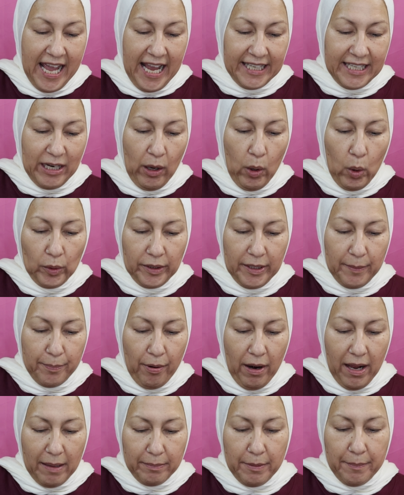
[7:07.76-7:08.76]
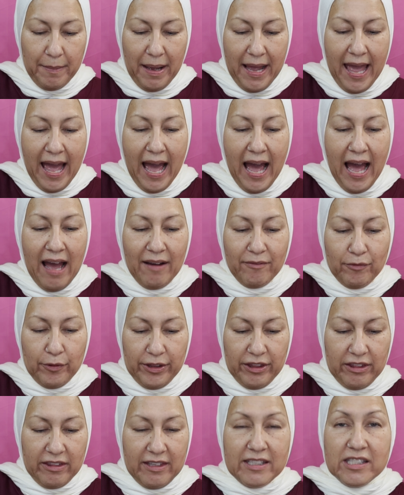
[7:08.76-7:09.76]
And the only problem I have
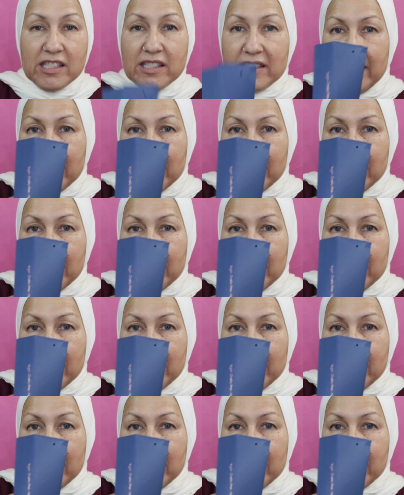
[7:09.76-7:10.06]
with this